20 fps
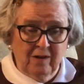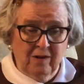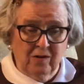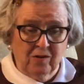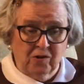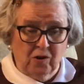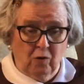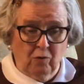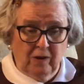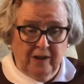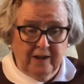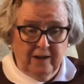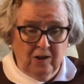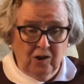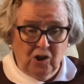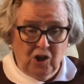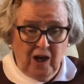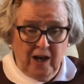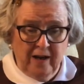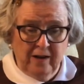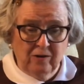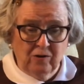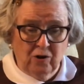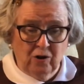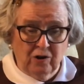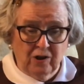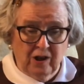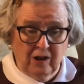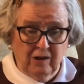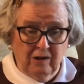So little Chang
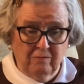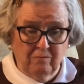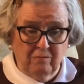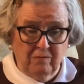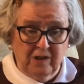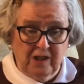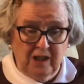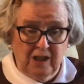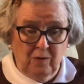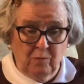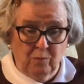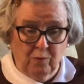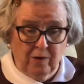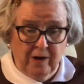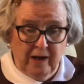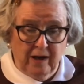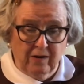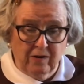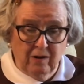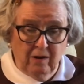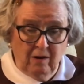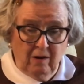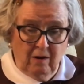took a deep breath.